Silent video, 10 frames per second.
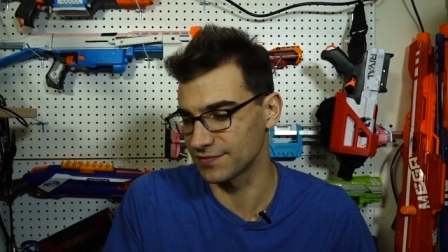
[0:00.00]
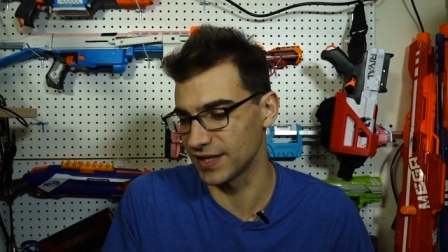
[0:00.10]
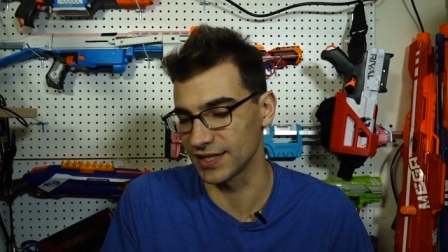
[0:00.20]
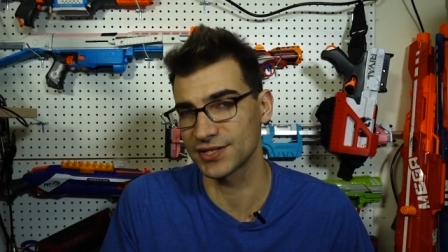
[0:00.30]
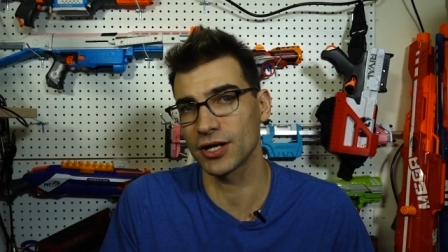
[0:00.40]
of
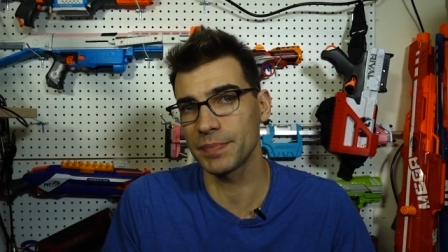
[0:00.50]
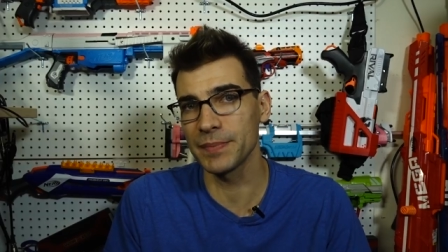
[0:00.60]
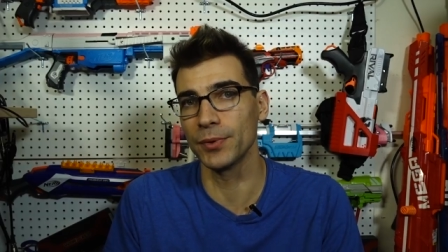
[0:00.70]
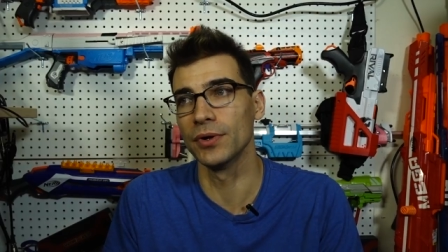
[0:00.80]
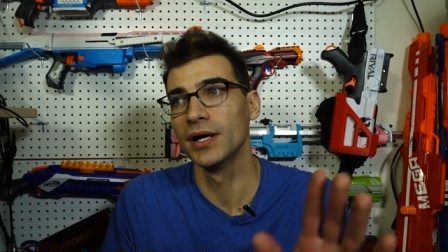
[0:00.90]
things. There are
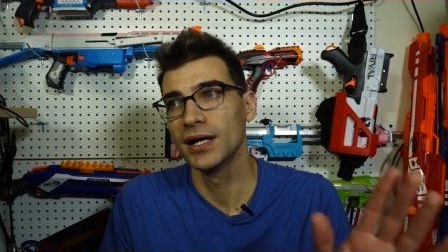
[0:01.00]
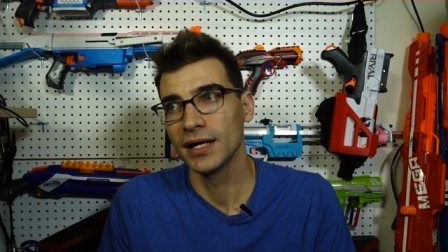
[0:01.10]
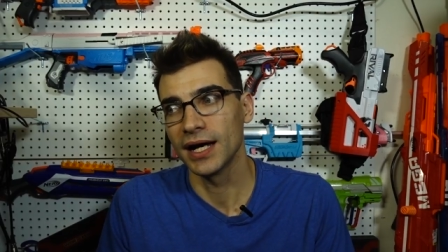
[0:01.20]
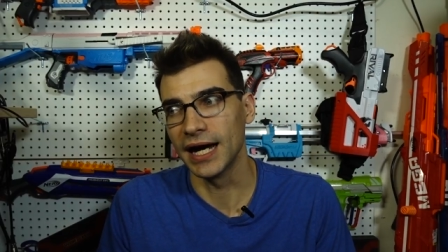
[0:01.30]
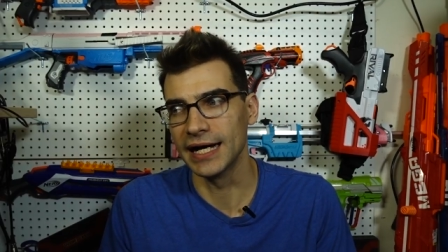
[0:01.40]
people
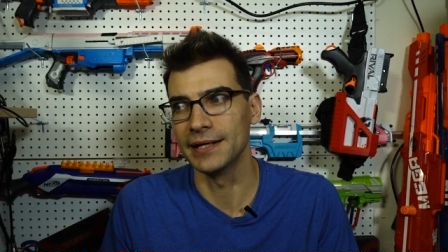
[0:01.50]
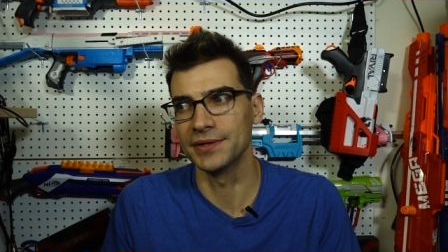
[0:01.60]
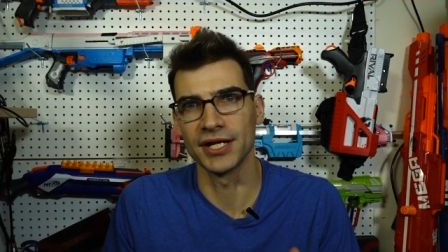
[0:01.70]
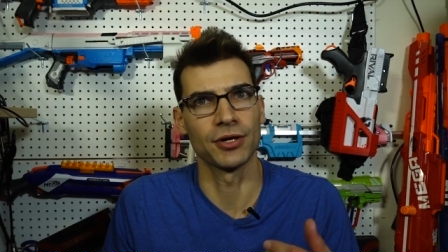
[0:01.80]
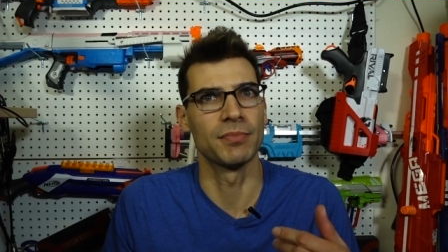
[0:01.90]
uh,
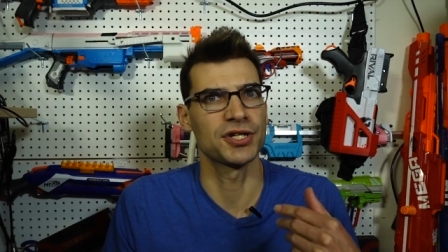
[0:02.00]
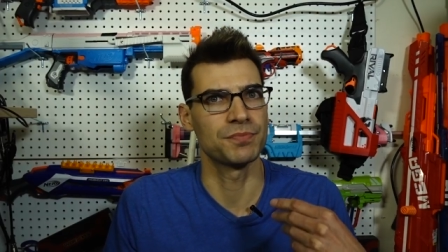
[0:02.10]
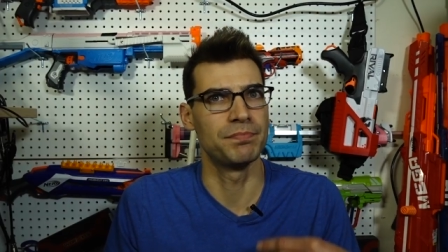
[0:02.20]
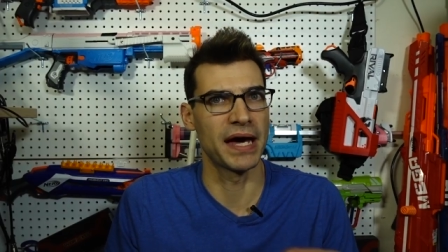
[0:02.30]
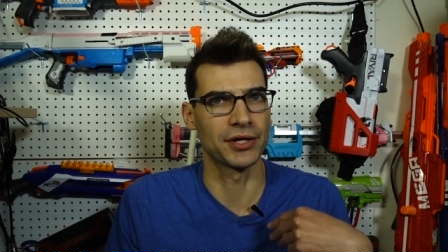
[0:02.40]
that are much
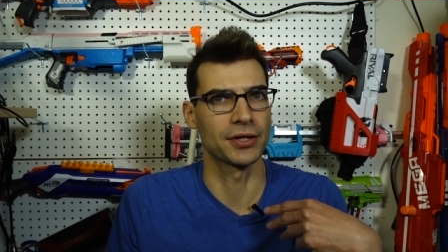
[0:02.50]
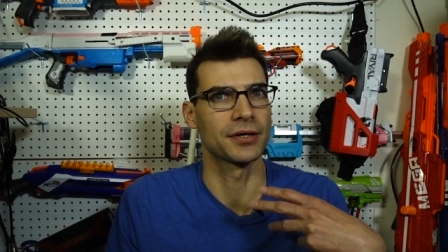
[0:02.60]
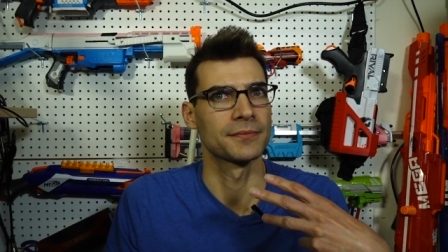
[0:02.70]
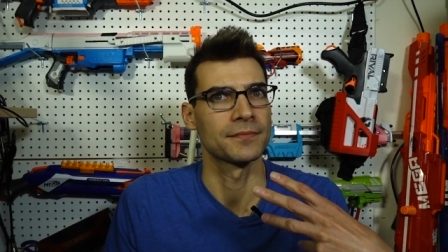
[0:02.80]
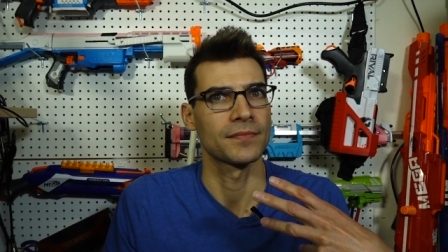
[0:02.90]

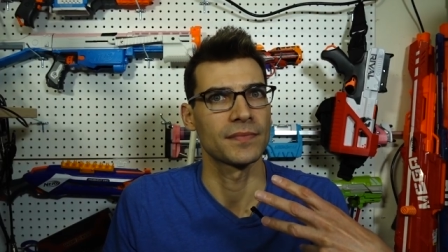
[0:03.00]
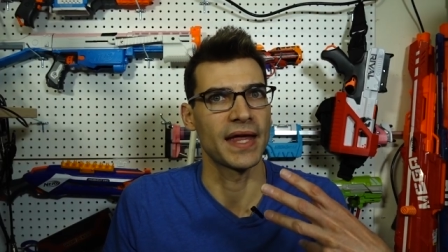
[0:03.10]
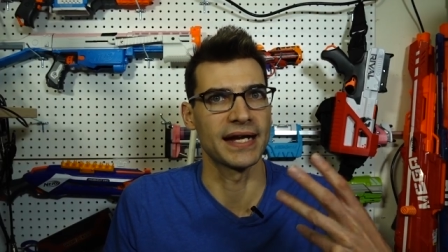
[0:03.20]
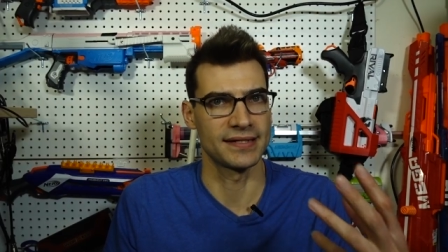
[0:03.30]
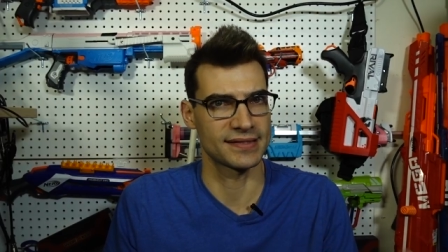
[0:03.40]
better
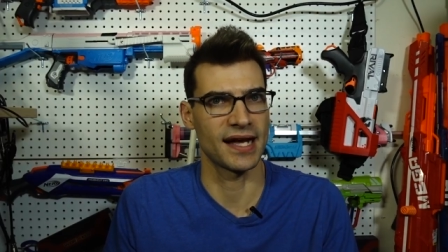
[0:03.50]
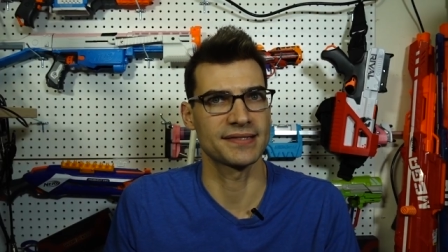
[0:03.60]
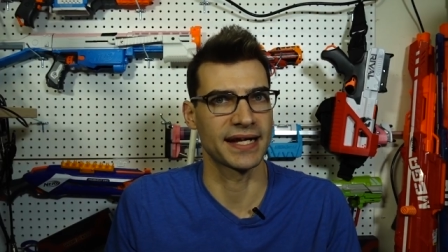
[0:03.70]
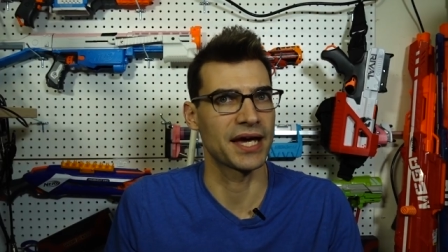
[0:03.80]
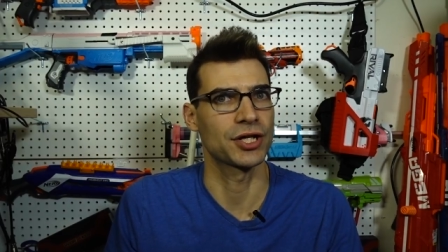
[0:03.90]
at
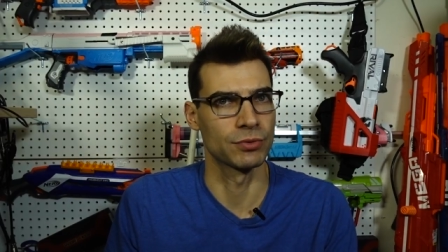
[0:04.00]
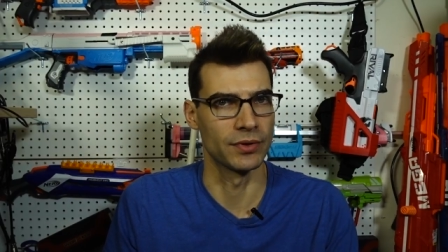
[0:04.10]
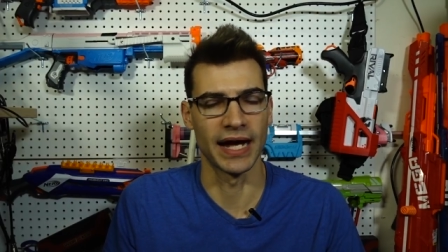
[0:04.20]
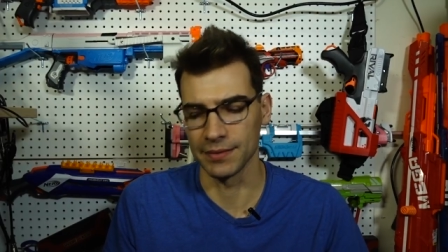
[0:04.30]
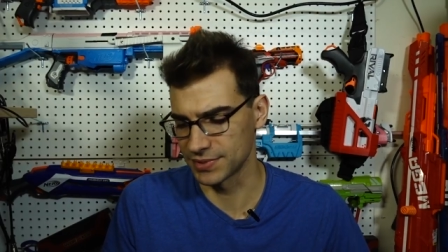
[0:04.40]
discussing how to grow
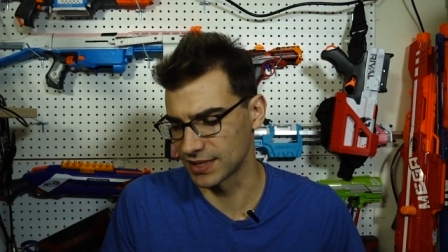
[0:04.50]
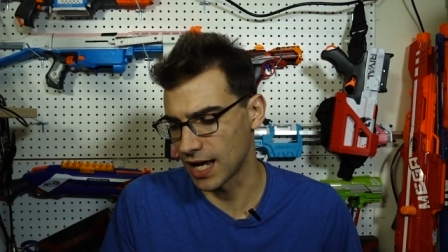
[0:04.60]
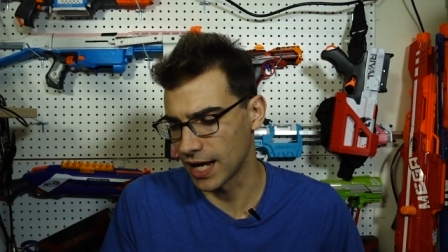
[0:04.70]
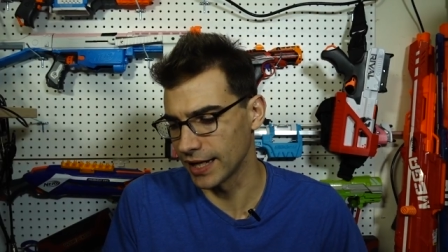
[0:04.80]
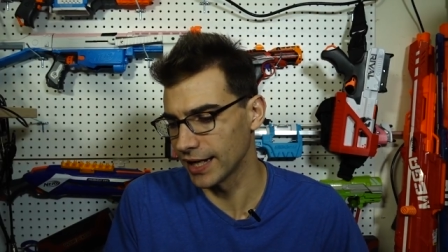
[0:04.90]
games than
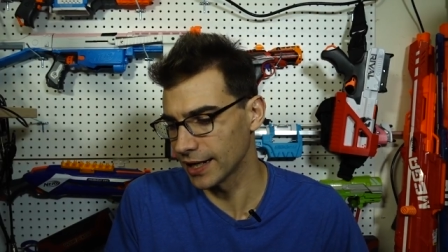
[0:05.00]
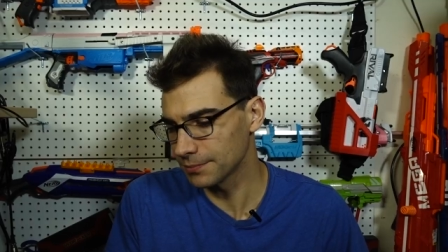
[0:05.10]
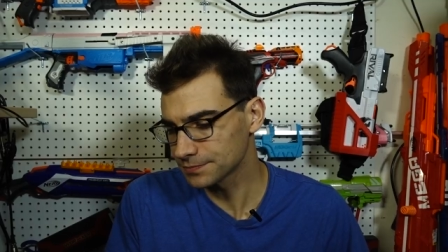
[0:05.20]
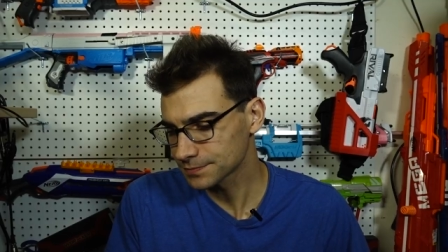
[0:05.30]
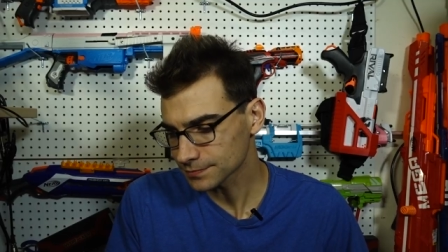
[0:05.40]
I am.